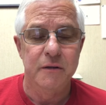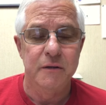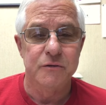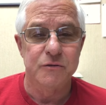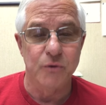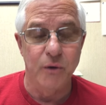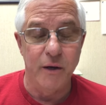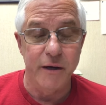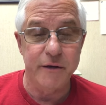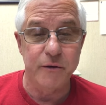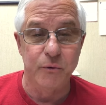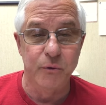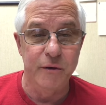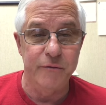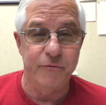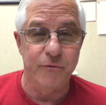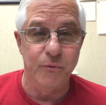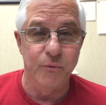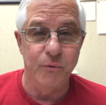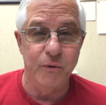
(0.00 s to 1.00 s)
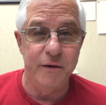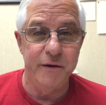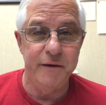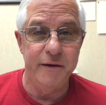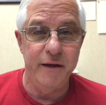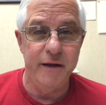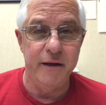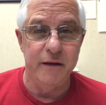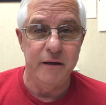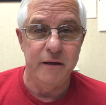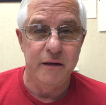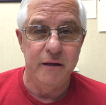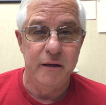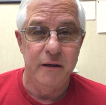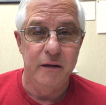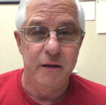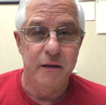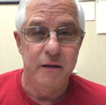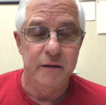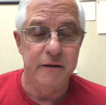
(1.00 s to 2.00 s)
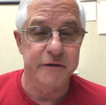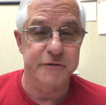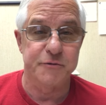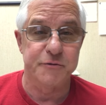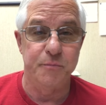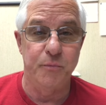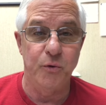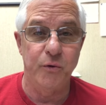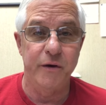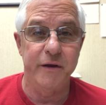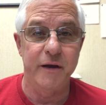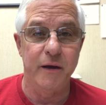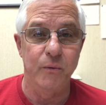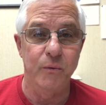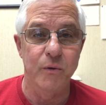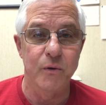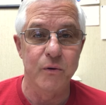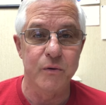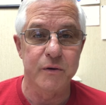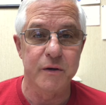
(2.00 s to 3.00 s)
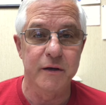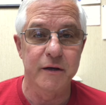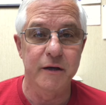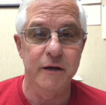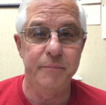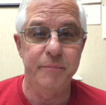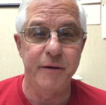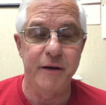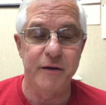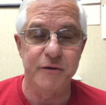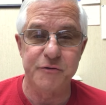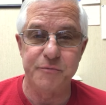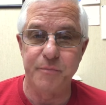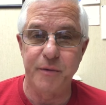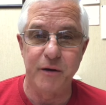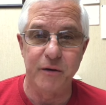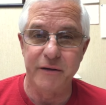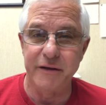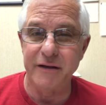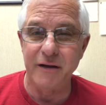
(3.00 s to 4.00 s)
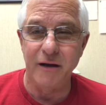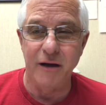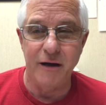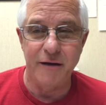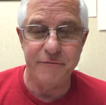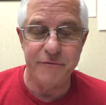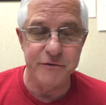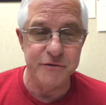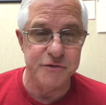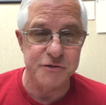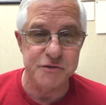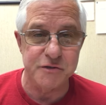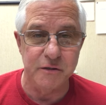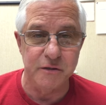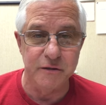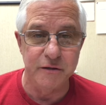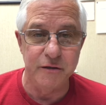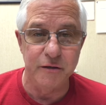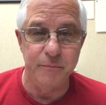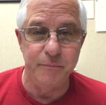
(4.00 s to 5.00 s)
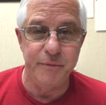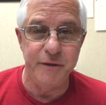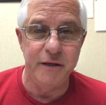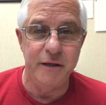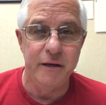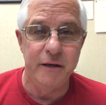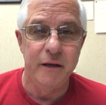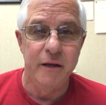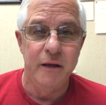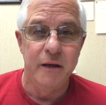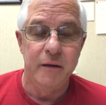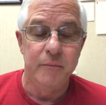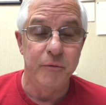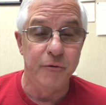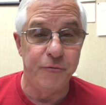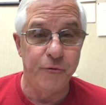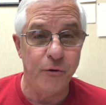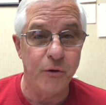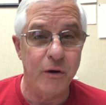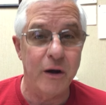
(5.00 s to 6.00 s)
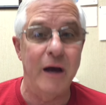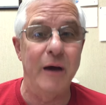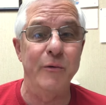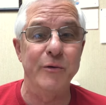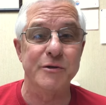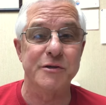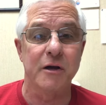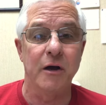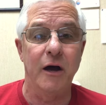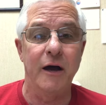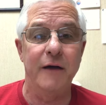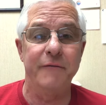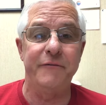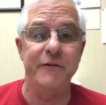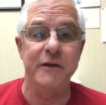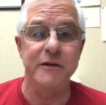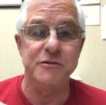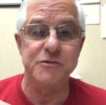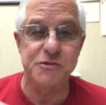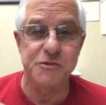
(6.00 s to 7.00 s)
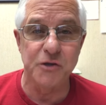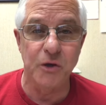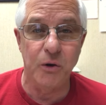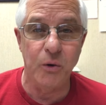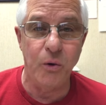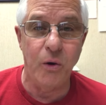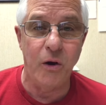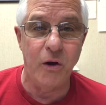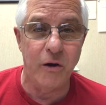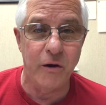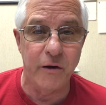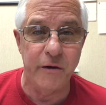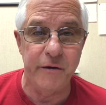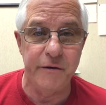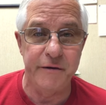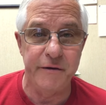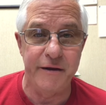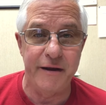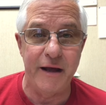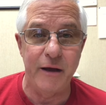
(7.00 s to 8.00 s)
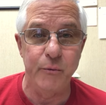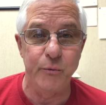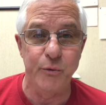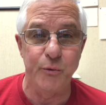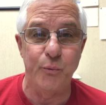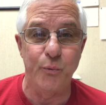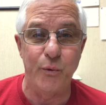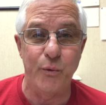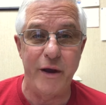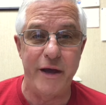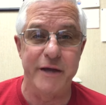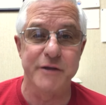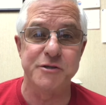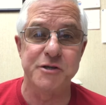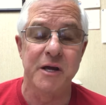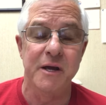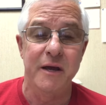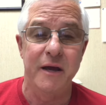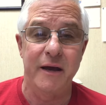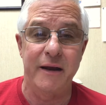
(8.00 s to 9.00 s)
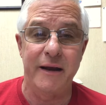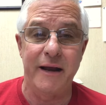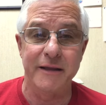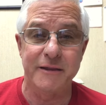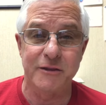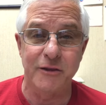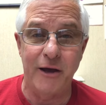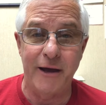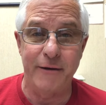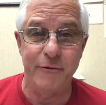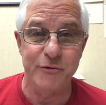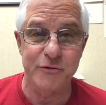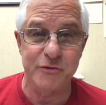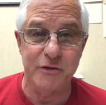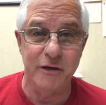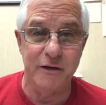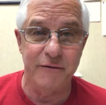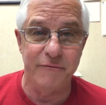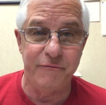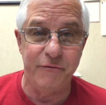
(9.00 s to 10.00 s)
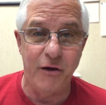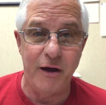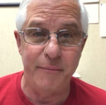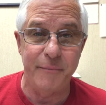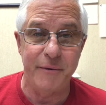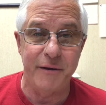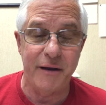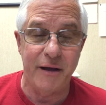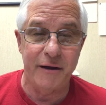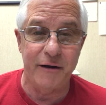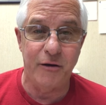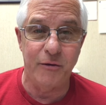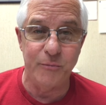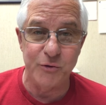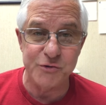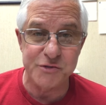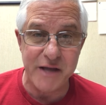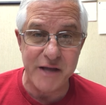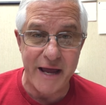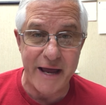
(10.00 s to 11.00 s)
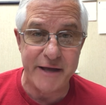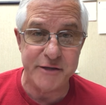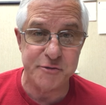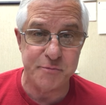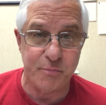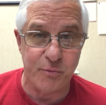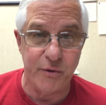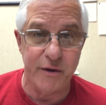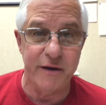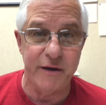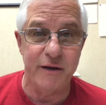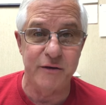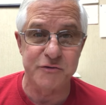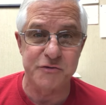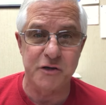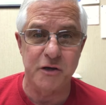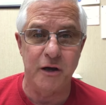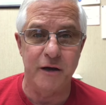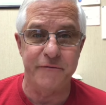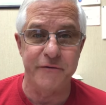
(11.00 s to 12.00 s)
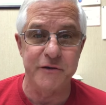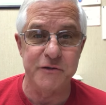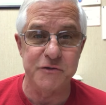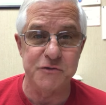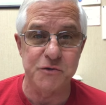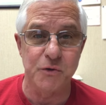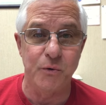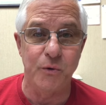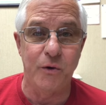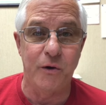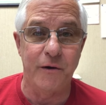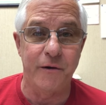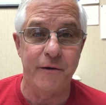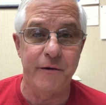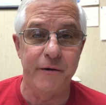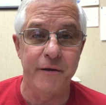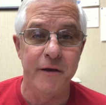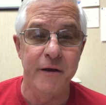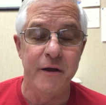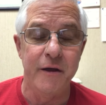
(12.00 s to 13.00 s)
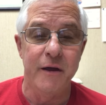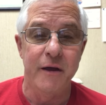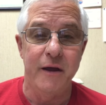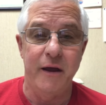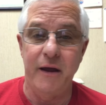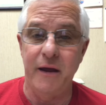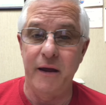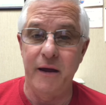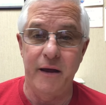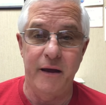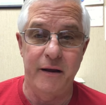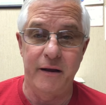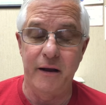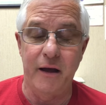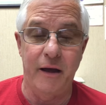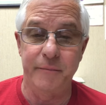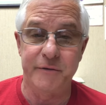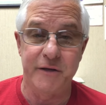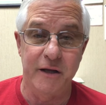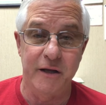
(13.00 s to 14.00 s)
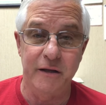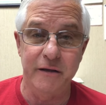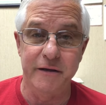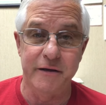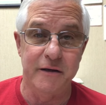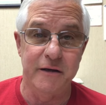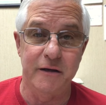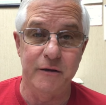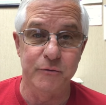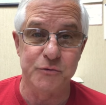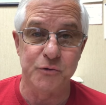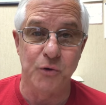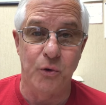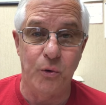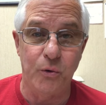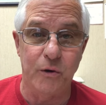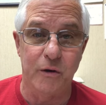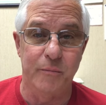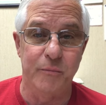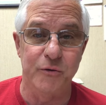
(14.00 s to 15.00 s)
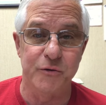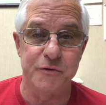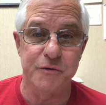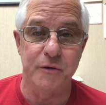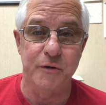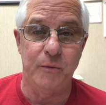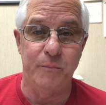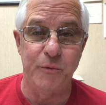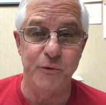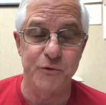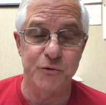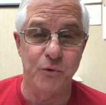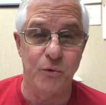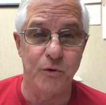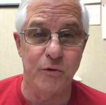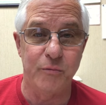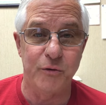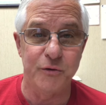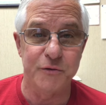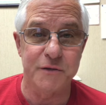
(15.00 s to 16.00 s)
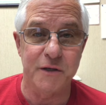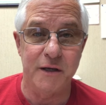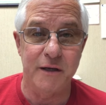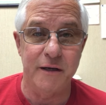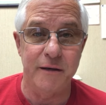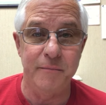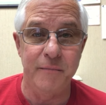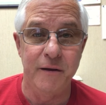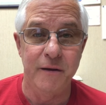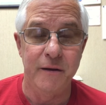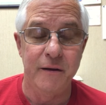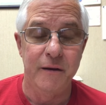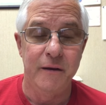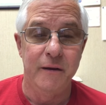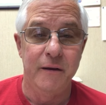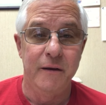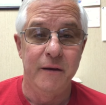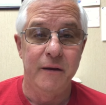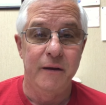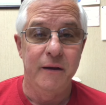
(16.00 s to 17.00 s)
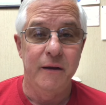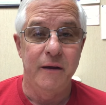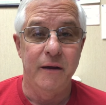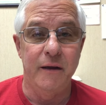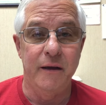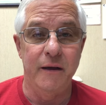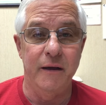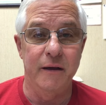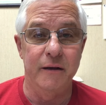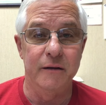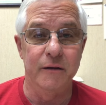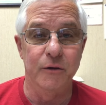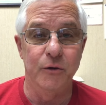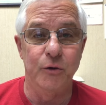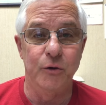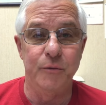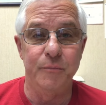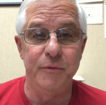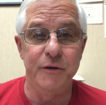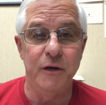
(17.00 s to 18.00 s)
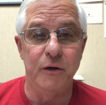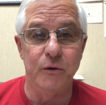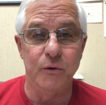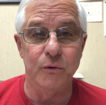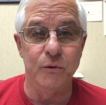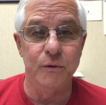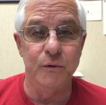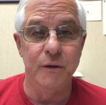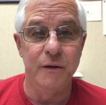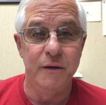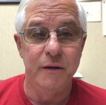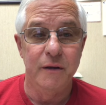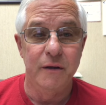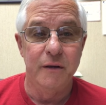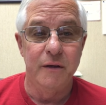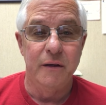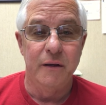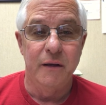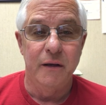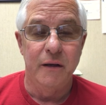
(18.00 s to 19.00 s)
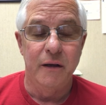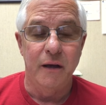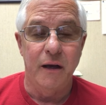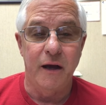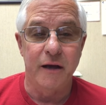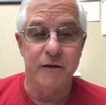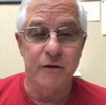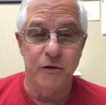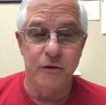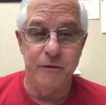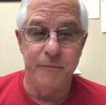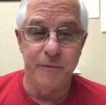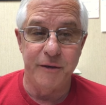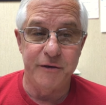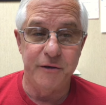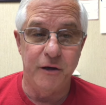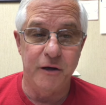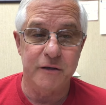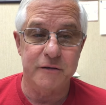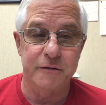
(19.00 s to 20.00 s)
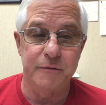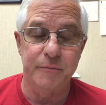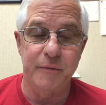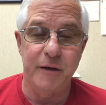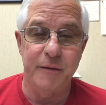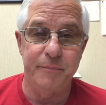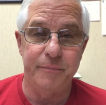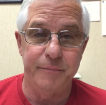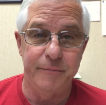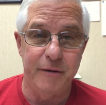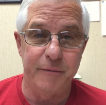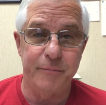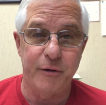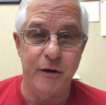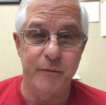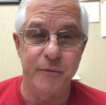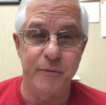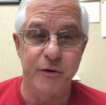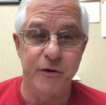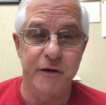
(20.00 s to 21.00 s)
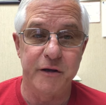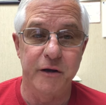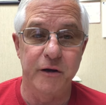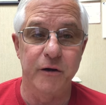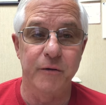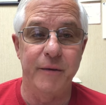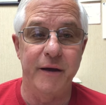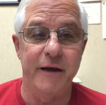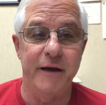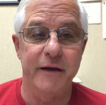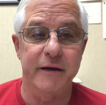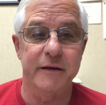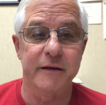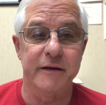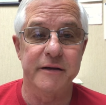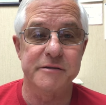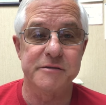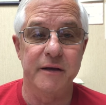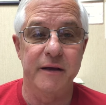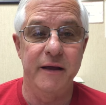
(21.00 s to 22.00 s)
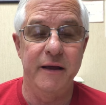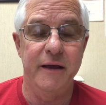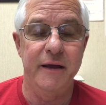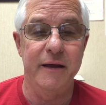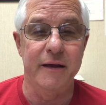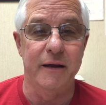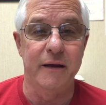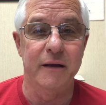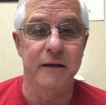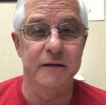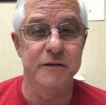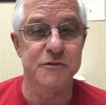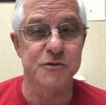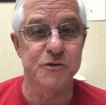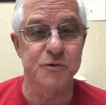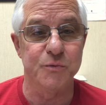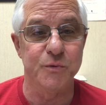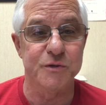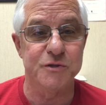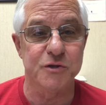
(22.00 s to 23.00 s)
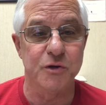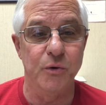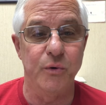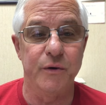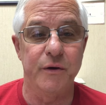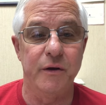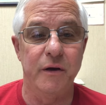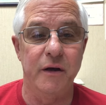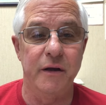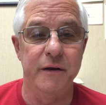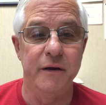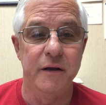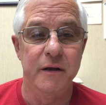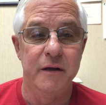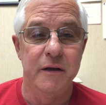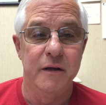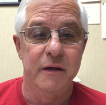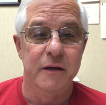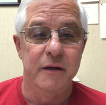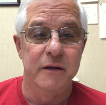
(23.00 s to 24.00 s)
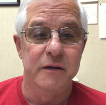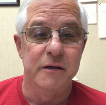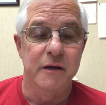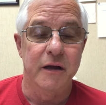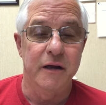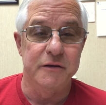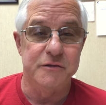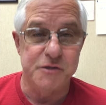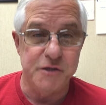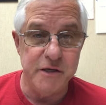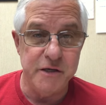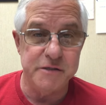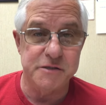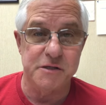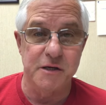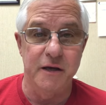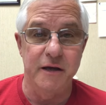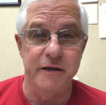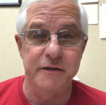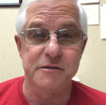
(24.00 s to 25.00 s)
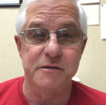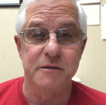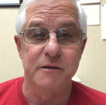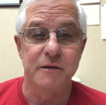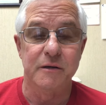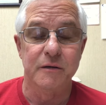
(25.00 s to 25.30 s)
So I quit for one day. Next morning, I woke up. I was barely coughing, just a little bit. Before, I was coughing so hard that I would retch, and I thought I was going to vomit. I'd almost aspirate. I was coughing so hard. And I'm telling you, it was horrible. It was the most horrible time. And lo and behold, I call my doctor, my, my primary care back, and I said, hey, this is what's going on. And she says,